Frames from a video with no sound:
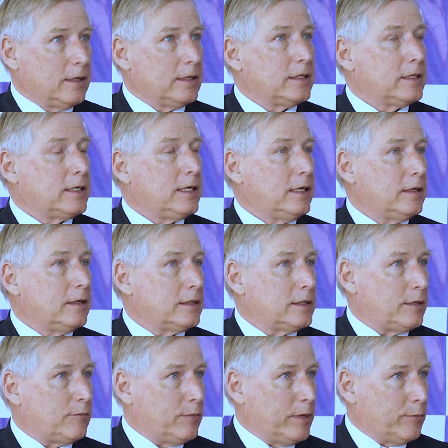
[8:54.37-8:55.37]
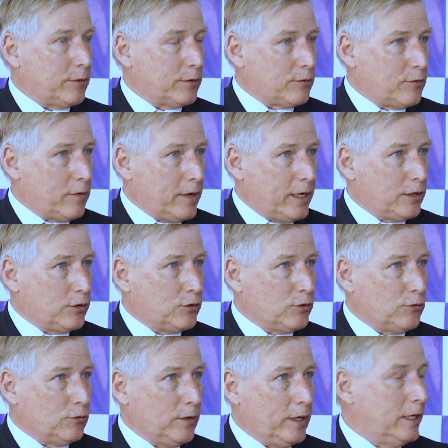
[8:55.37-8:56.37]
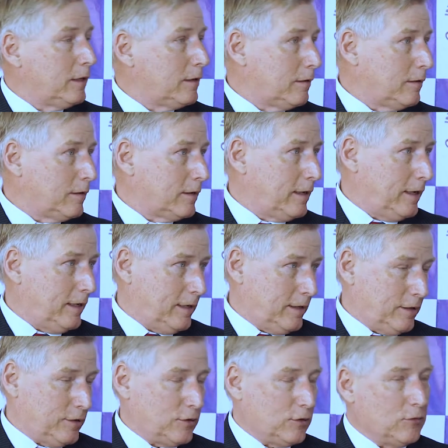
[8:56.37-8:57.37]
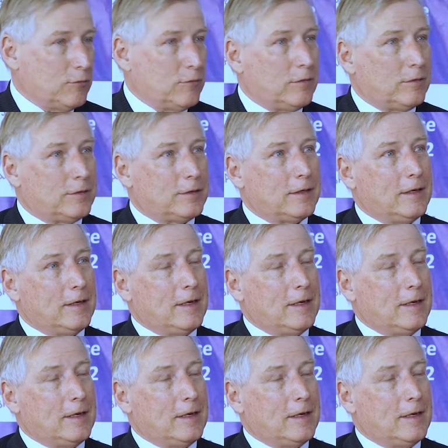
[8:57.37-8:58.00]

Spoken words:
skills that we were trying to inculcate in the schools.